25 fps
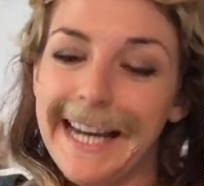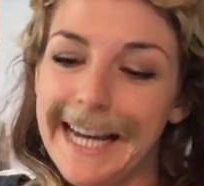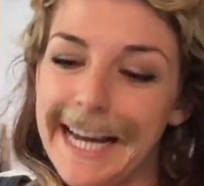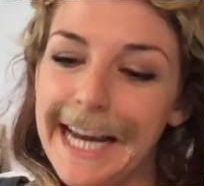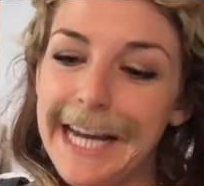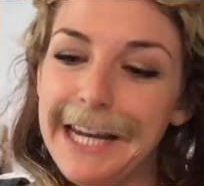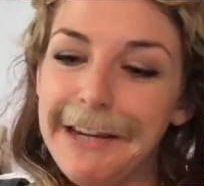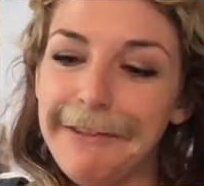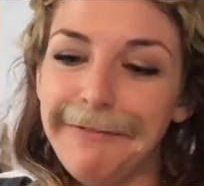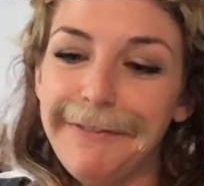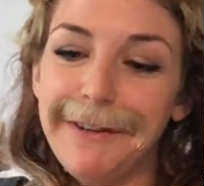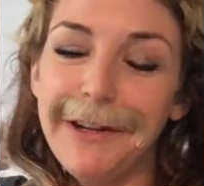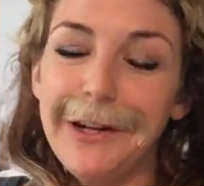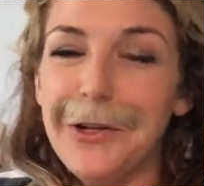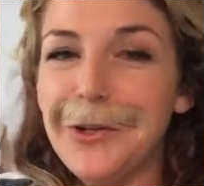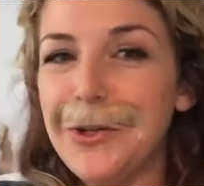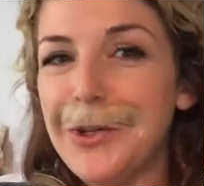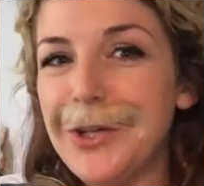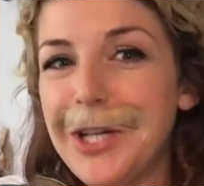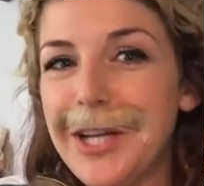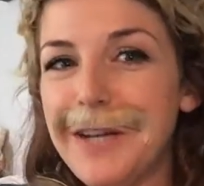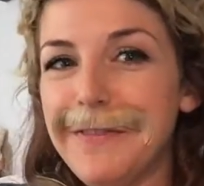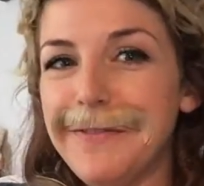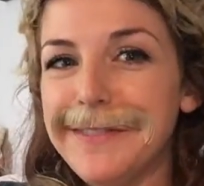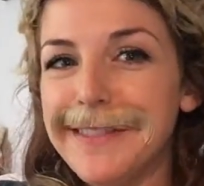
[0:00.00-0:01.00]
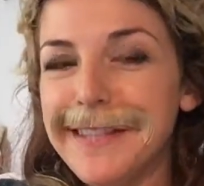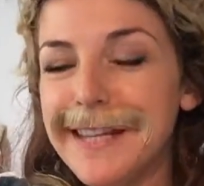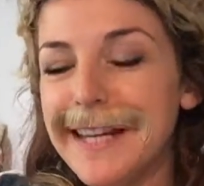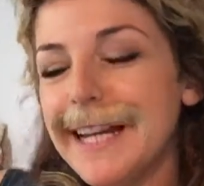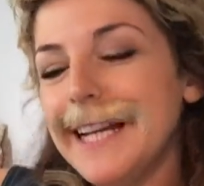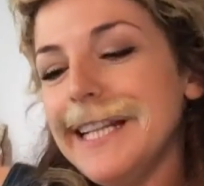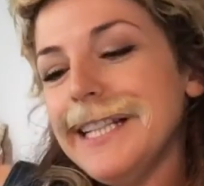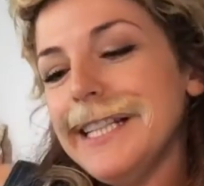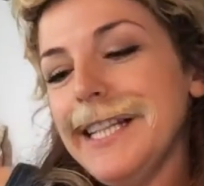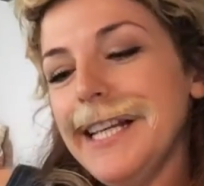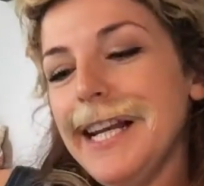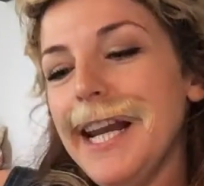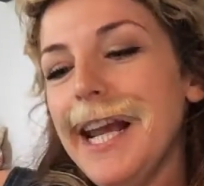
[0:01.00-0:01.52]
Hey fellow chefs,
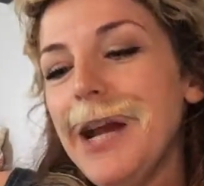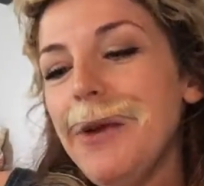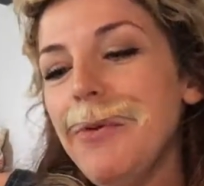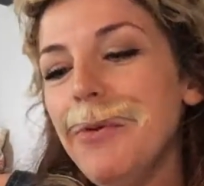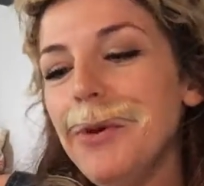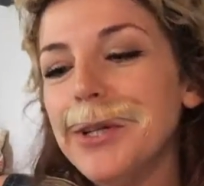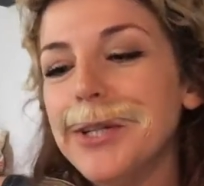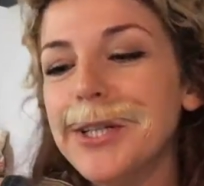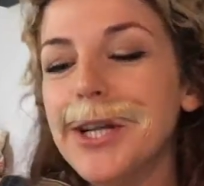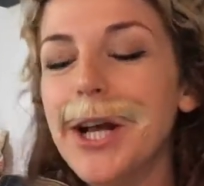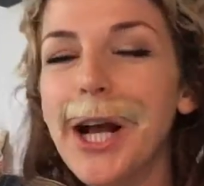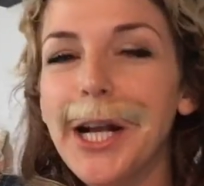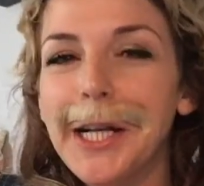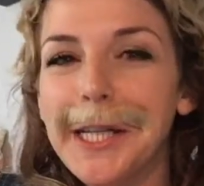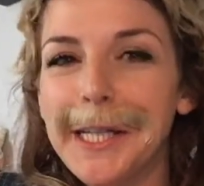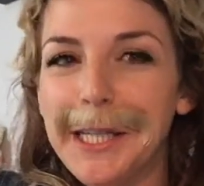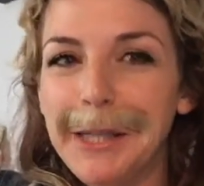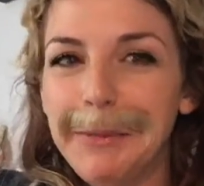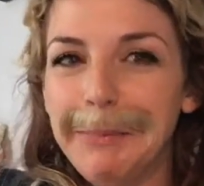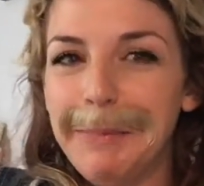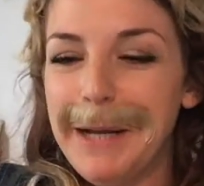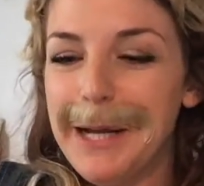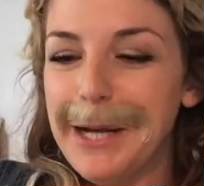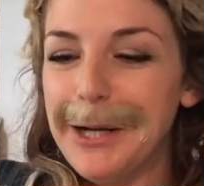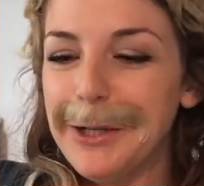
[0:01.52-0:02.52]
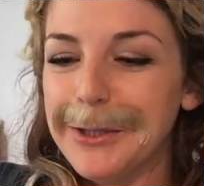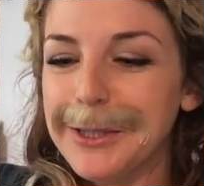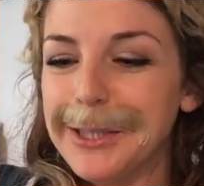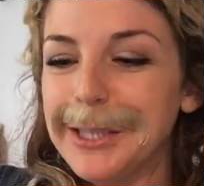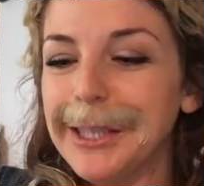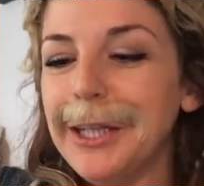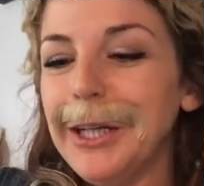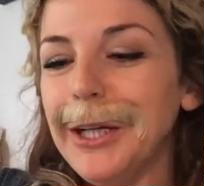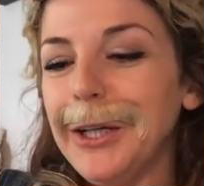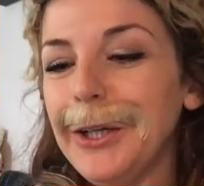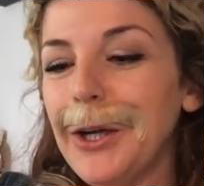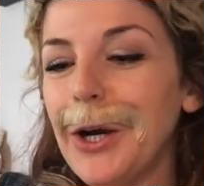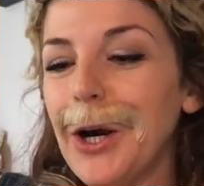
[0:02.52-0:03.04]
today we're talking about
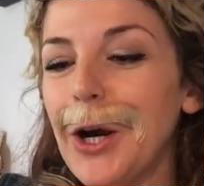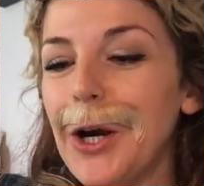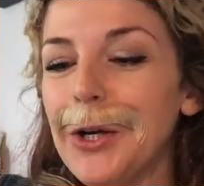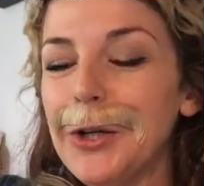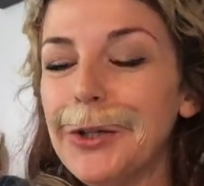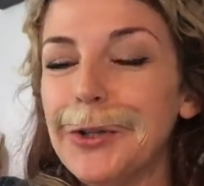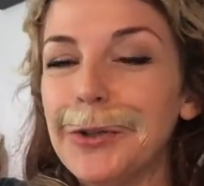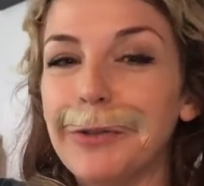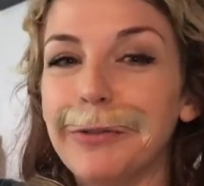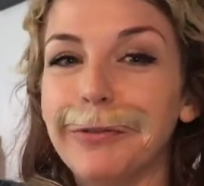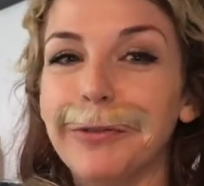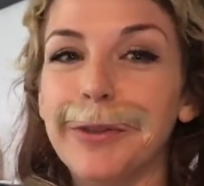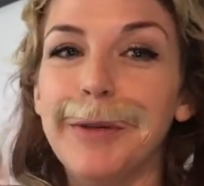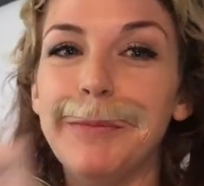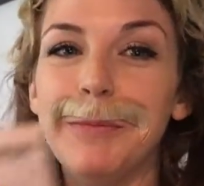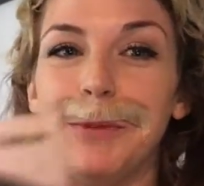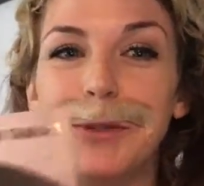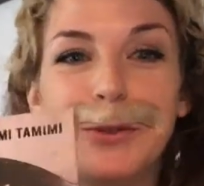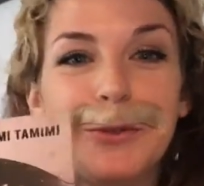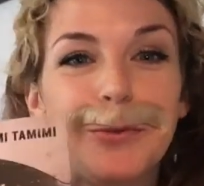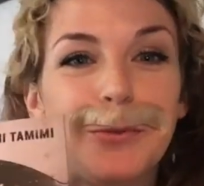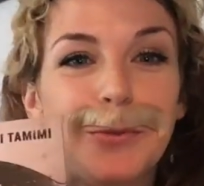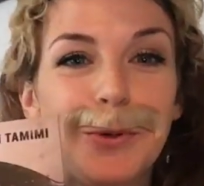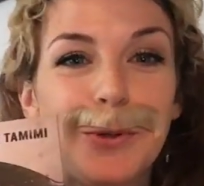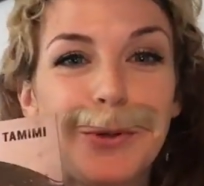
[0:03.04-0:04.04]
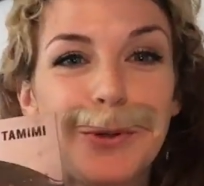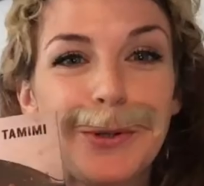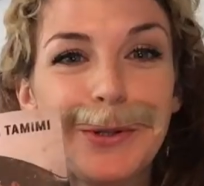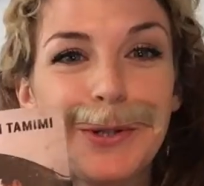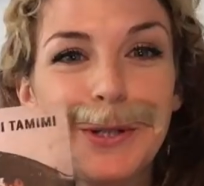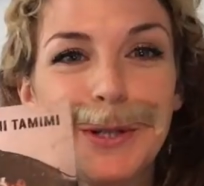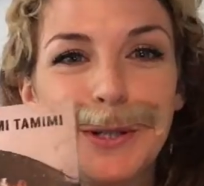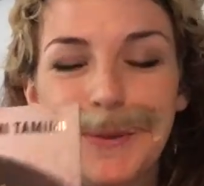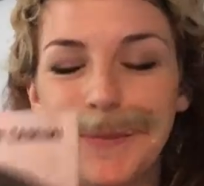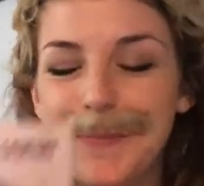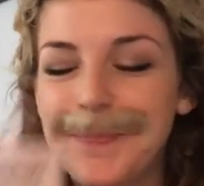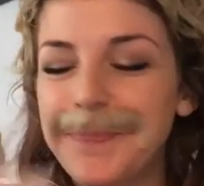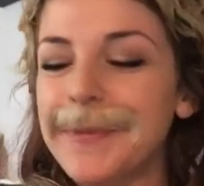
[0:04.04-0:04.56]
an article from the
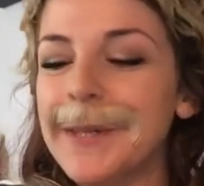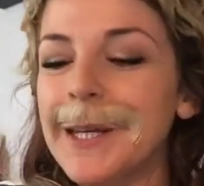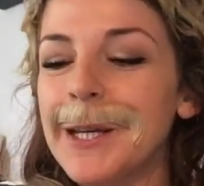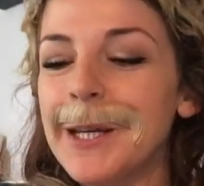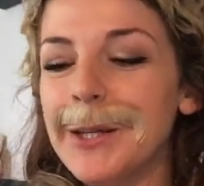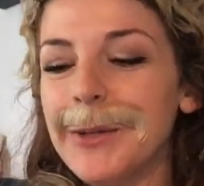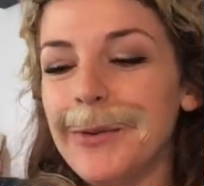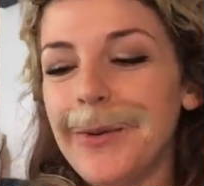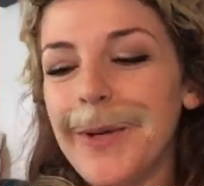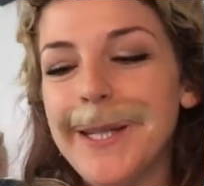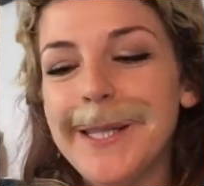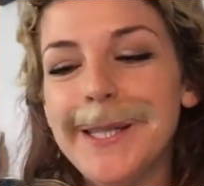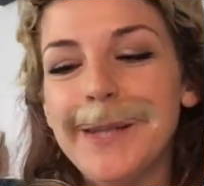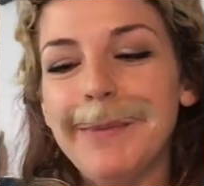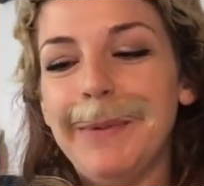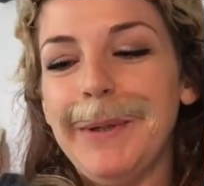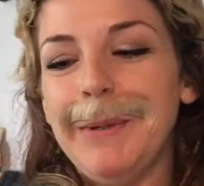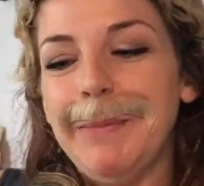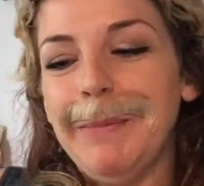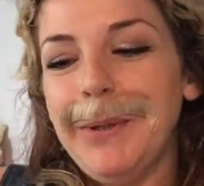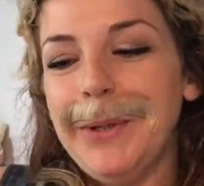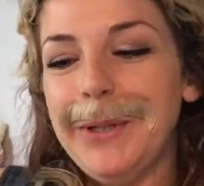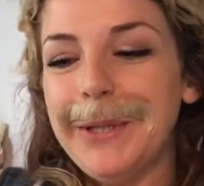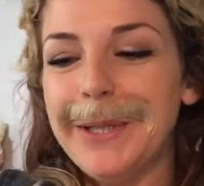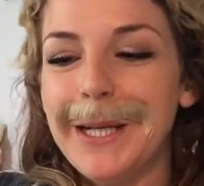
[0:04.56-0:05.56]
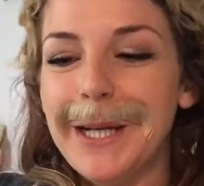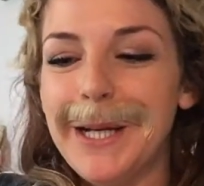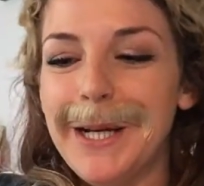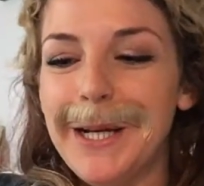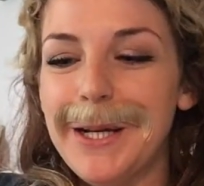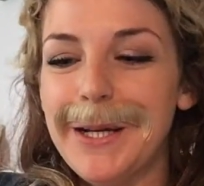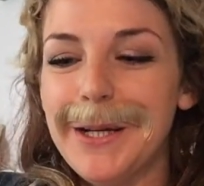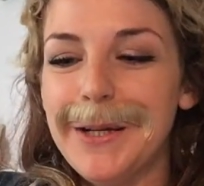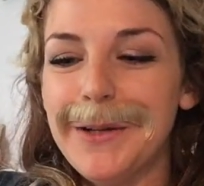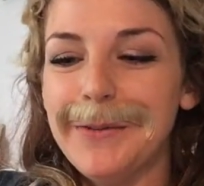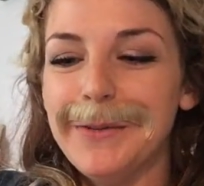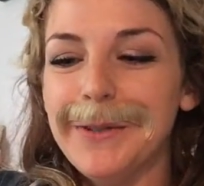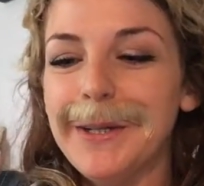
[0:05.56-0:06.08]
Jerusalem recipe book
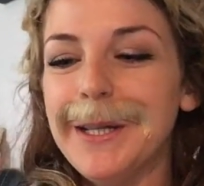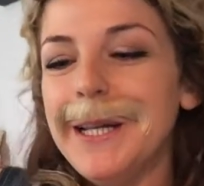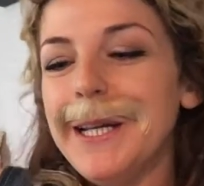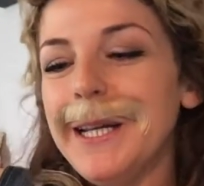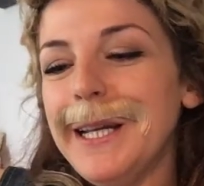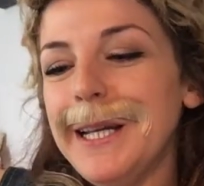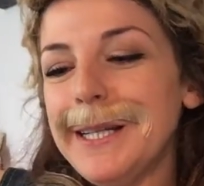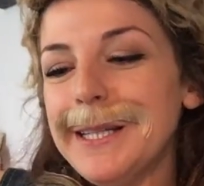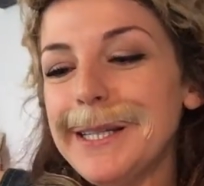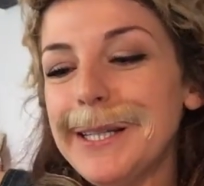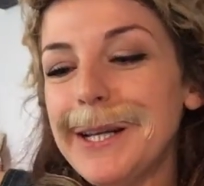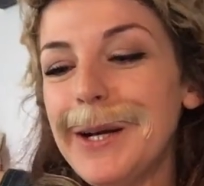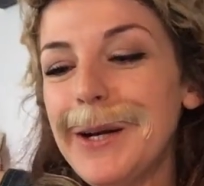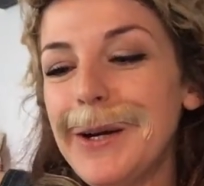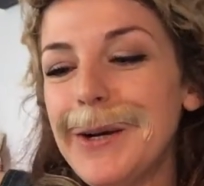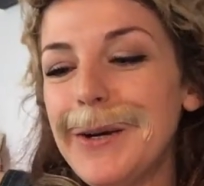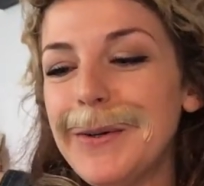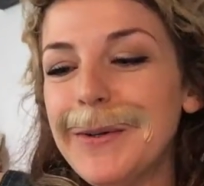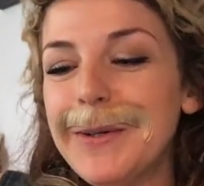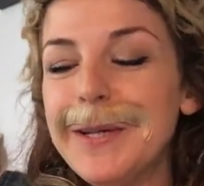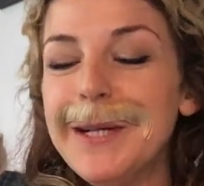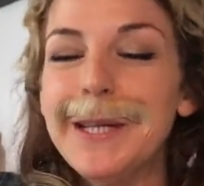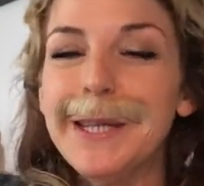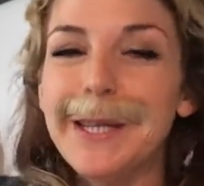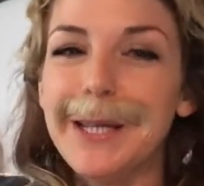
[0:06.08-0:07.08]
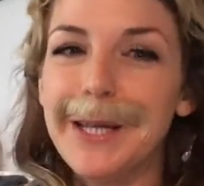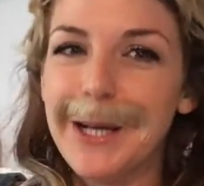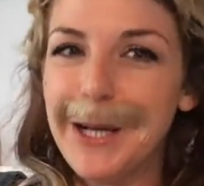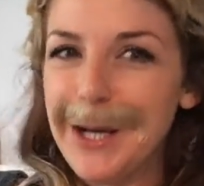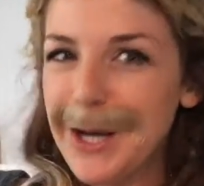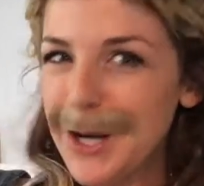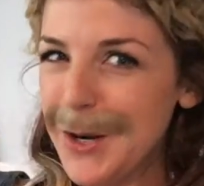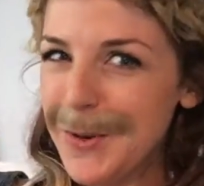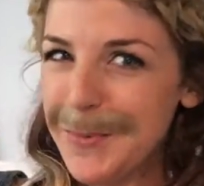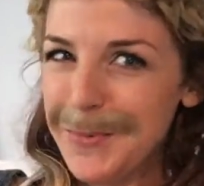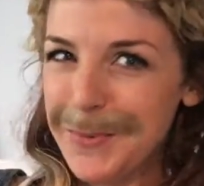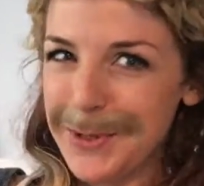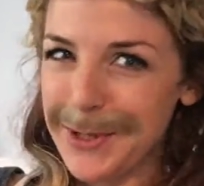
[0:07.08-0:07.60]
of, it's called The
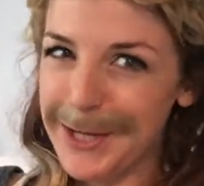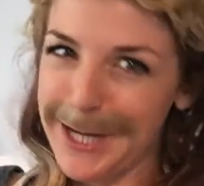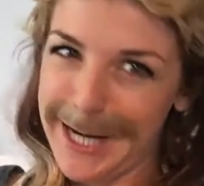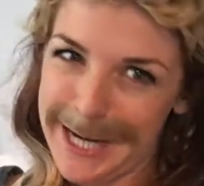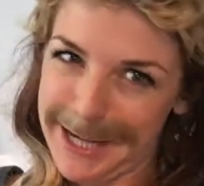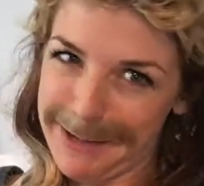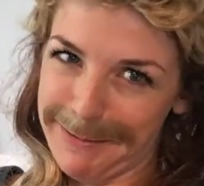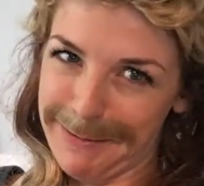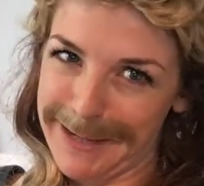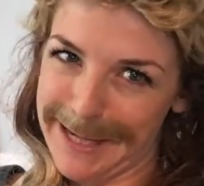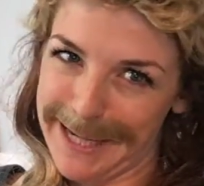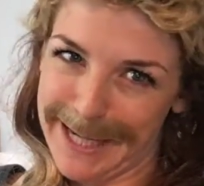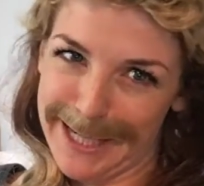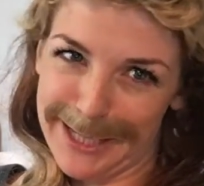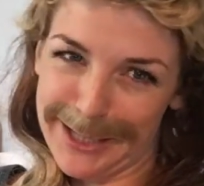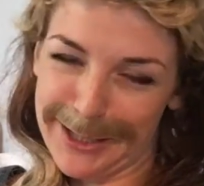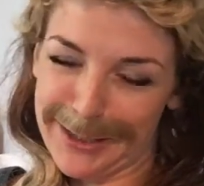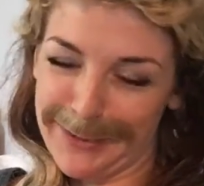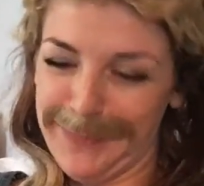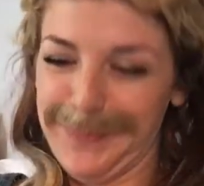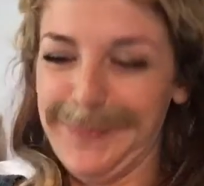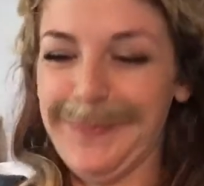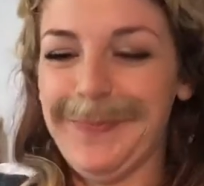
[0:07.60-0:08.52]
Humble Eggplant.